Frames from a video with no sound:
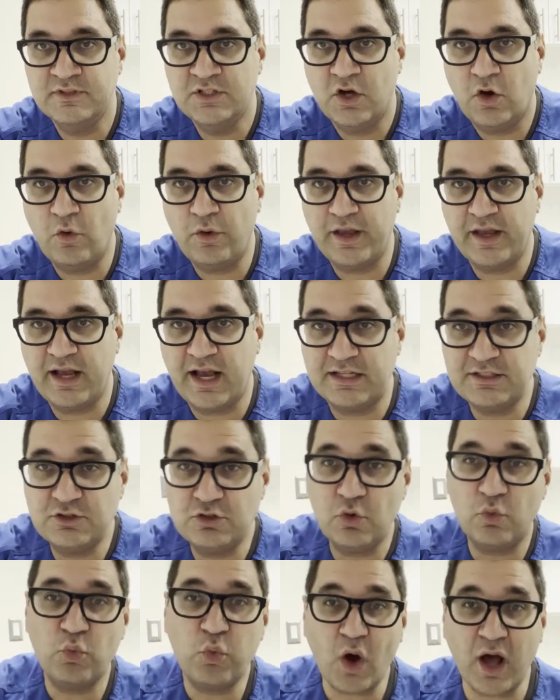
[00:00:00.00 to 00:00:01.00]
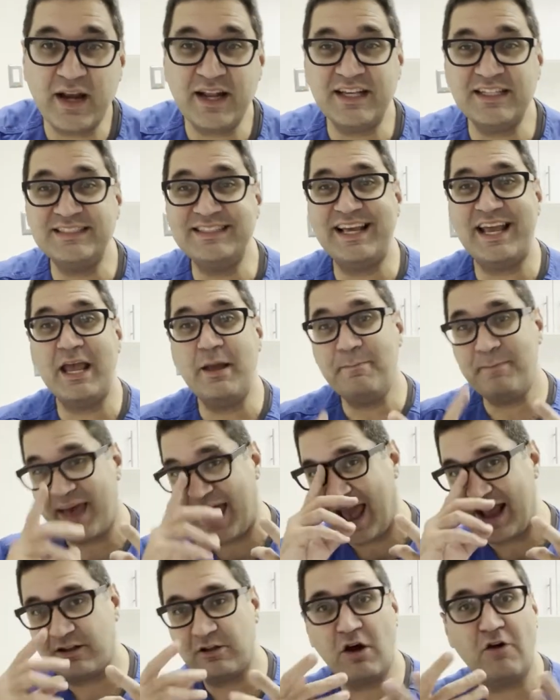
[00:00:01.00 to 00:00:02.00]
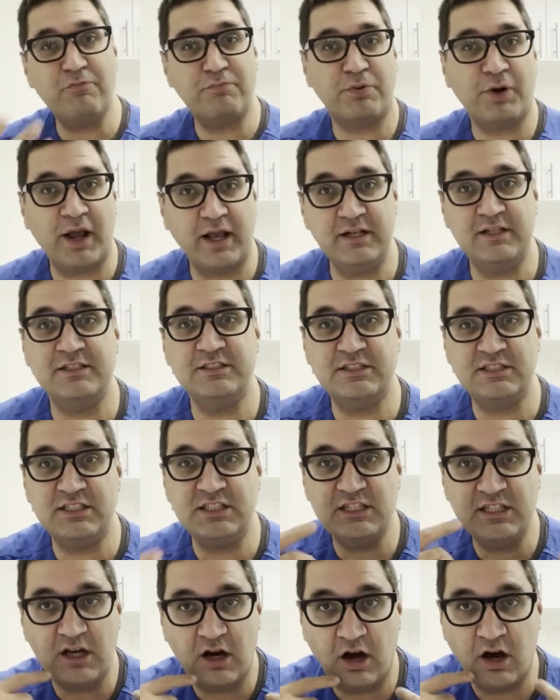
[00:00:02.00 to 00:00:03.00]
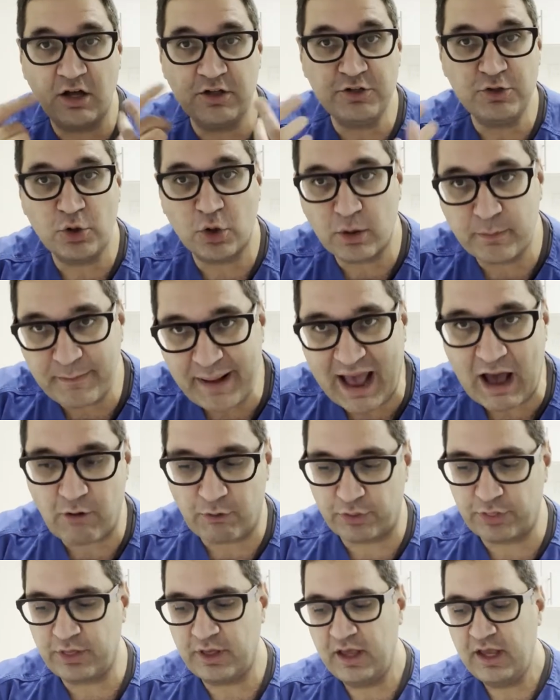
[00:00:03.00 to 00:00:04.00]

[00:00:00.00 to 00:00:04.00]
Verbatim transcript: Okay guys, so what is the impact of pregnancy on your mouth?